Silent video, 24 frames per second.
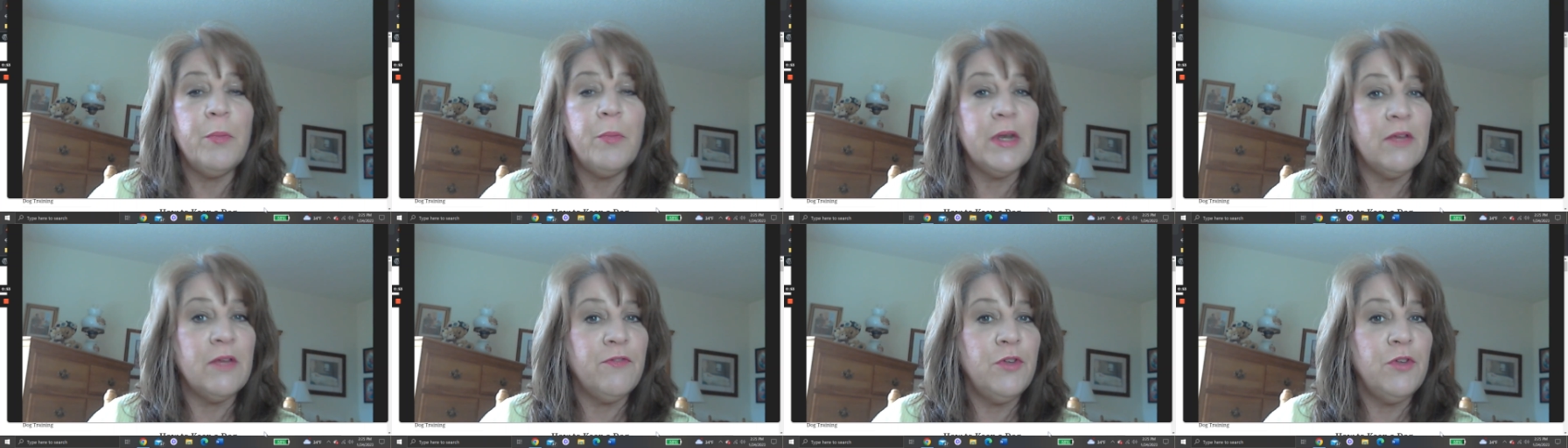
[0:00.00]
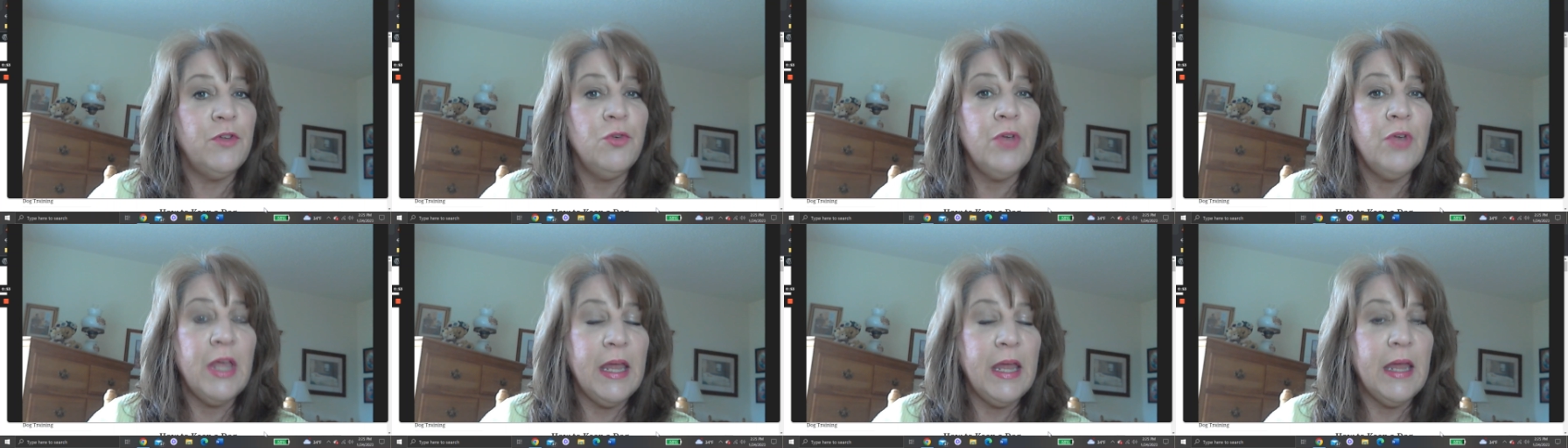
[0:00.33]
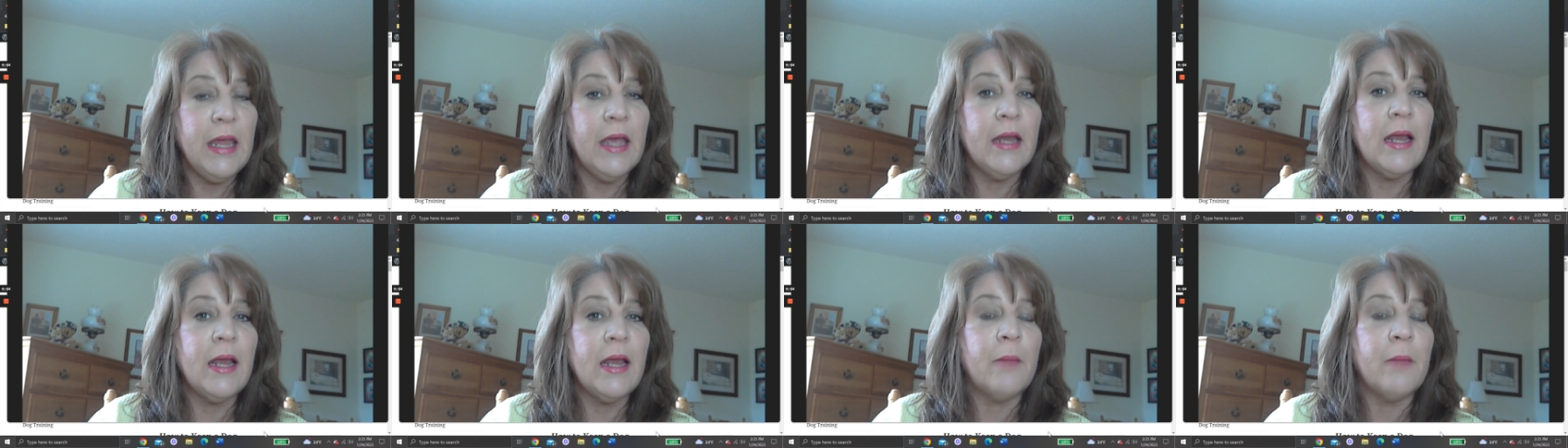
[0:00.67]
But if you
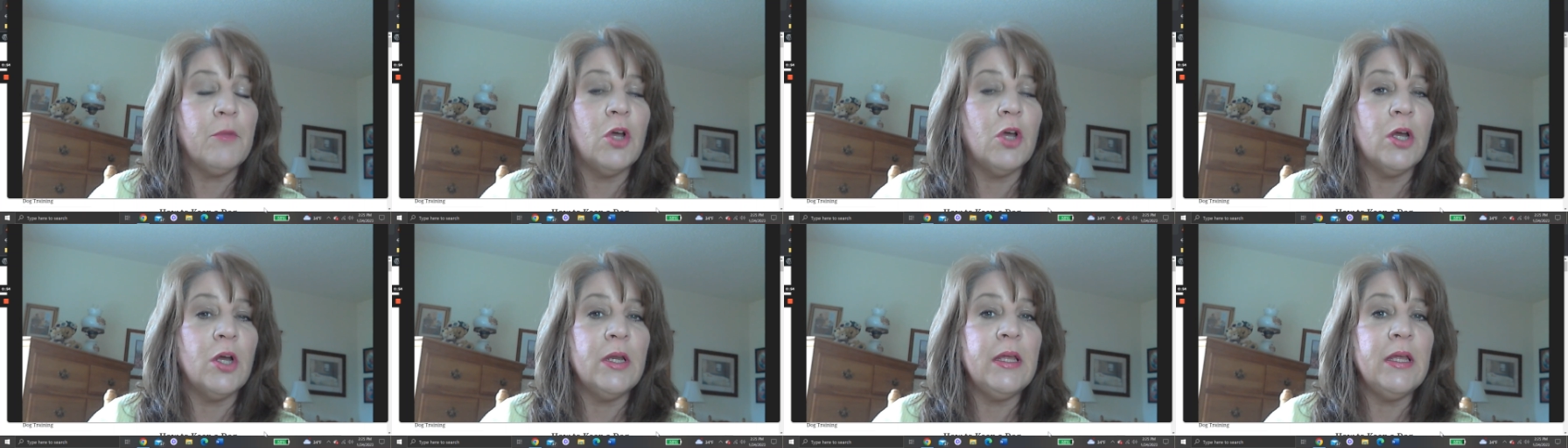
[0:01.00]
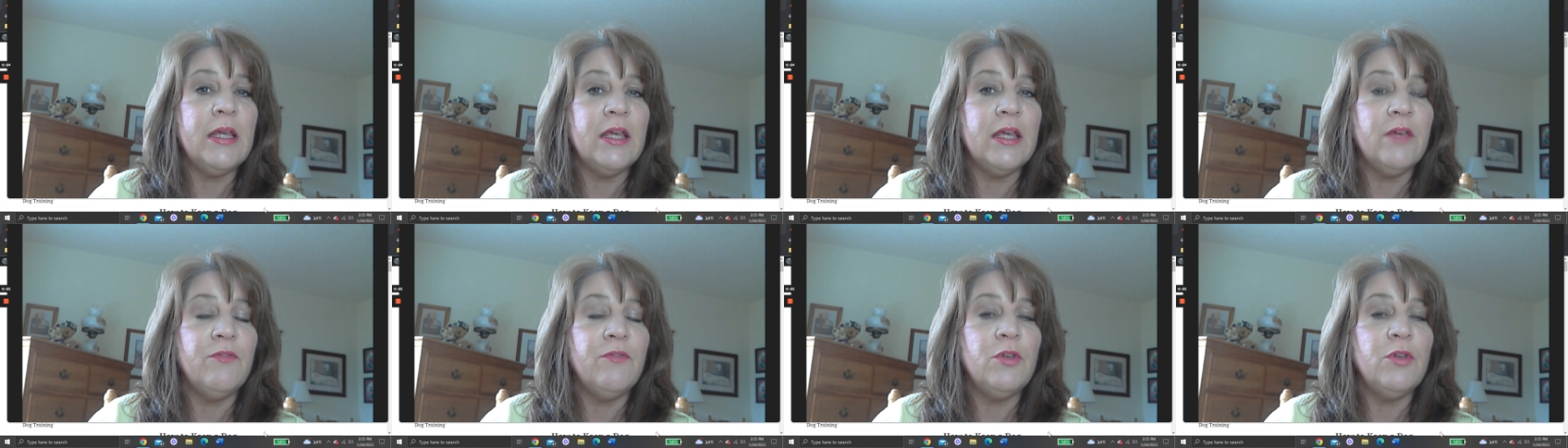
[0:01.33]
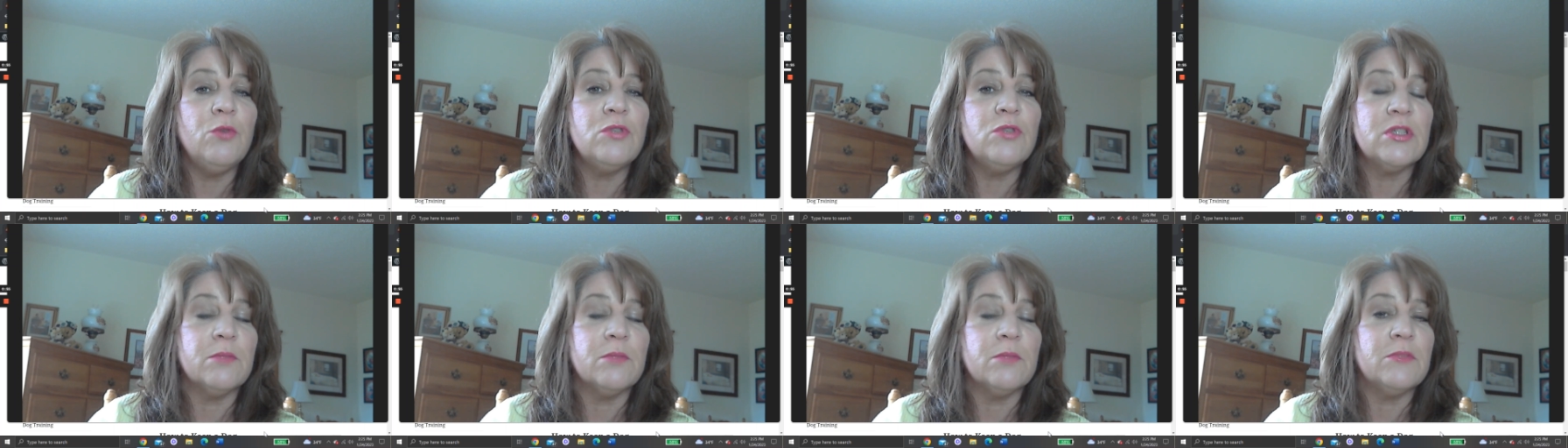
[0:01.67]
can't, I'm going to give
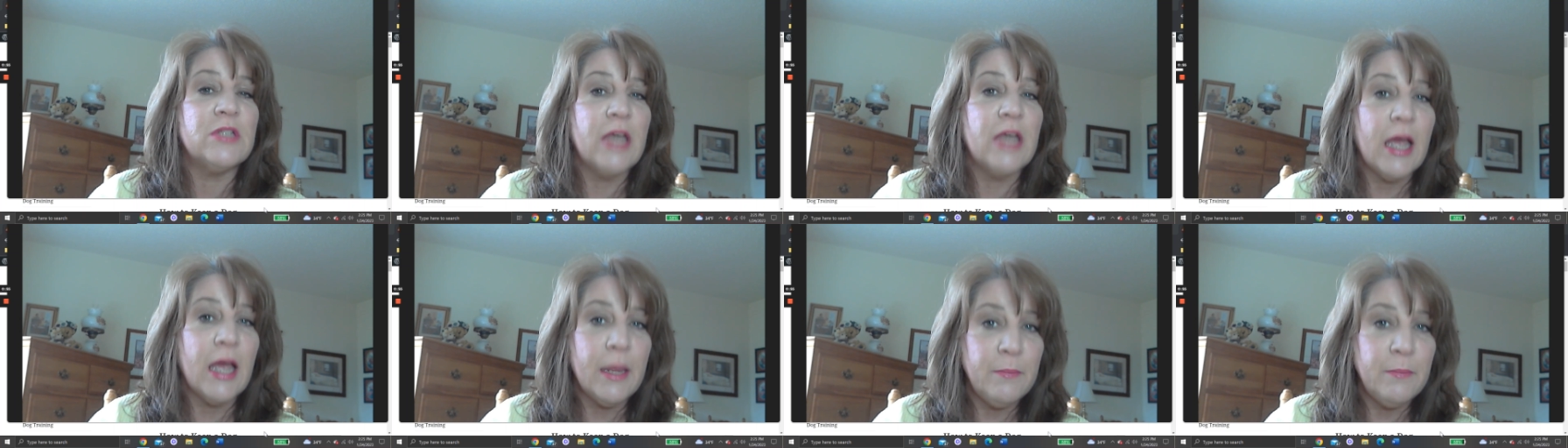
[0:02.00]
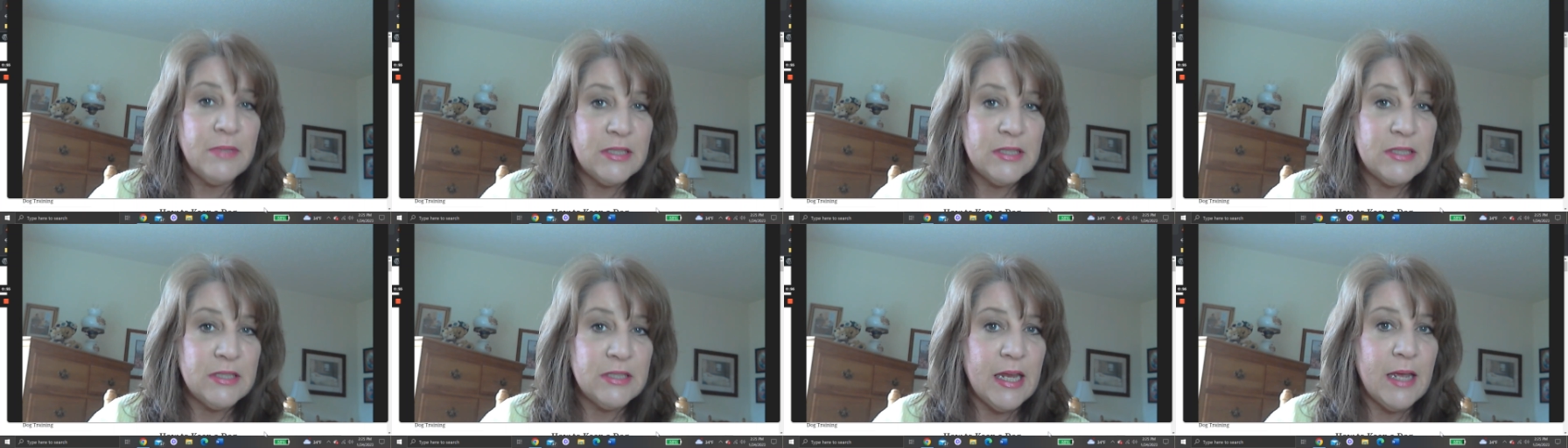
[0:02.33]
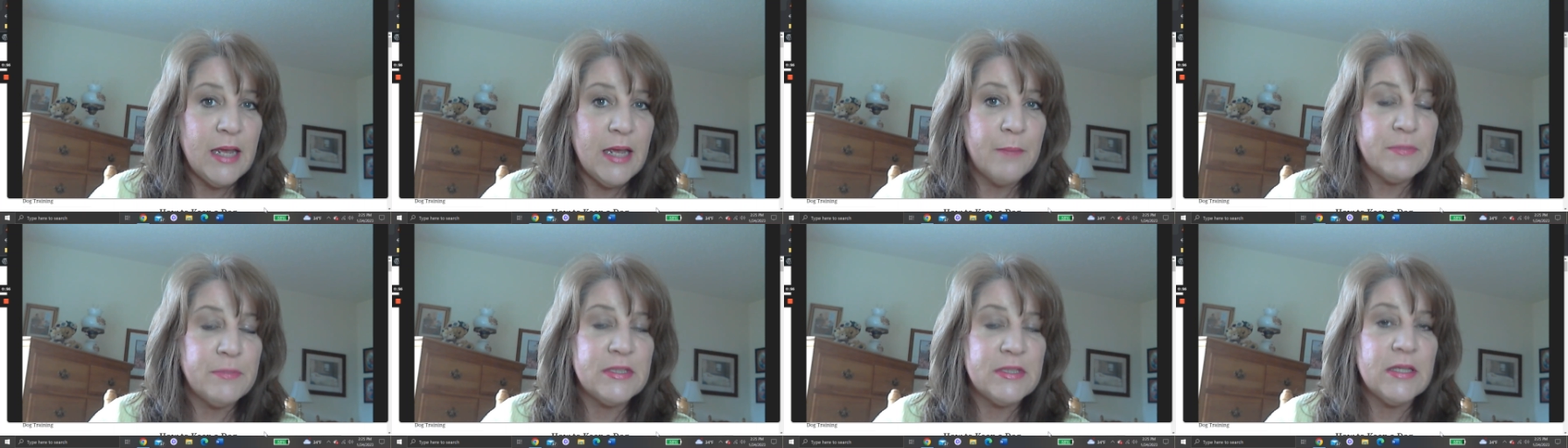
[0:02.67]
you some
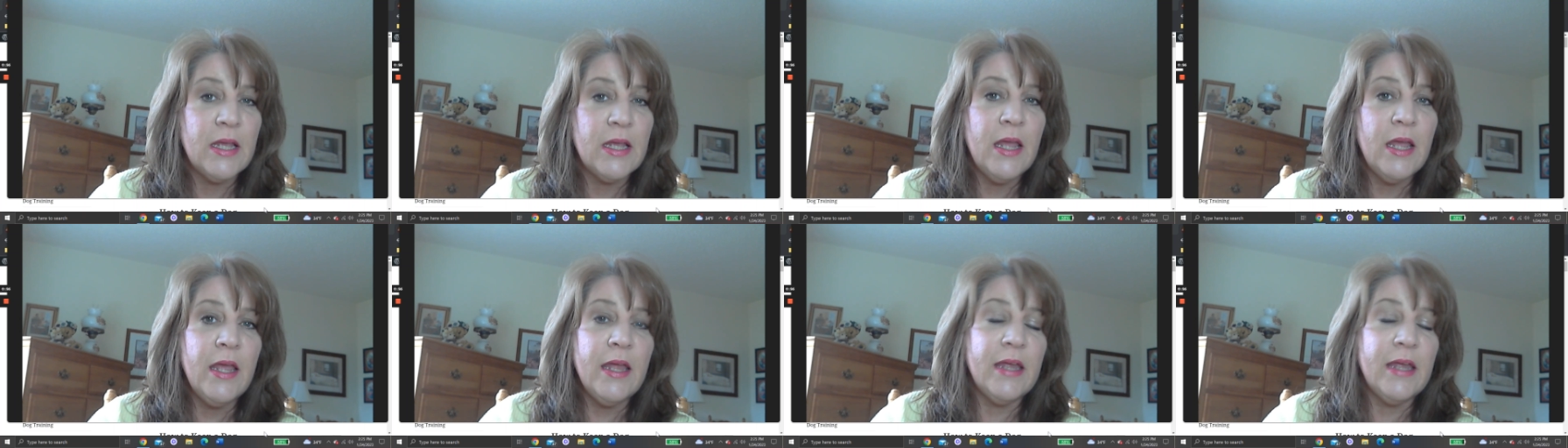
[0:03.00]
timestamps